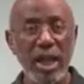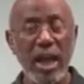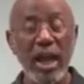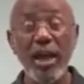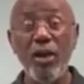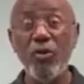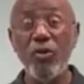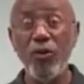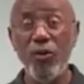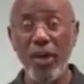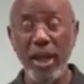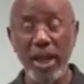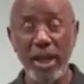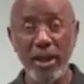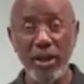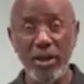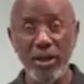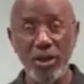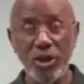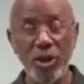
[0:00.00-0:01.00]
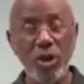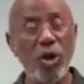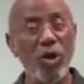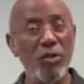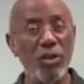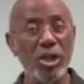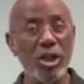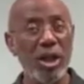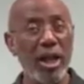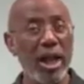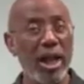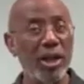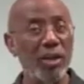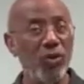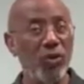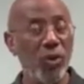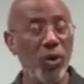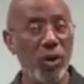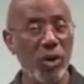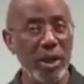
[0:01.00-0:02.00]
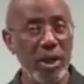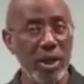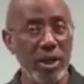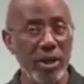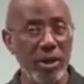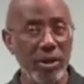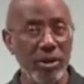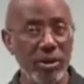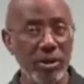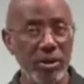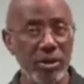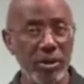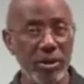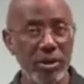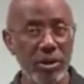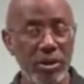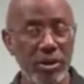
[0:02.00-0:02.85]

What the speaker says: have failed over the last 4 years